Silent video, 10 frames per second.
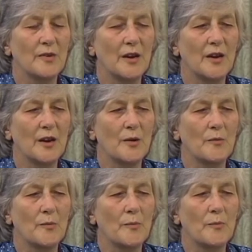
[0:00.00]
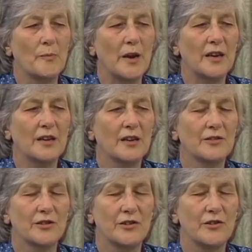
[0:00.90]
back
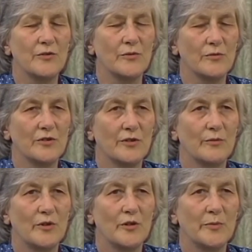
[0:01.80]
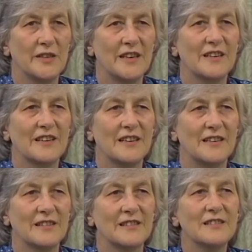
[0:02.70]
to Kew, to the Royal Botanic
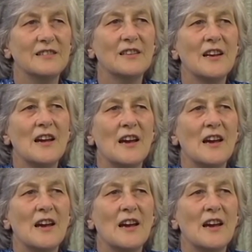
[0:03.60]
Gardens,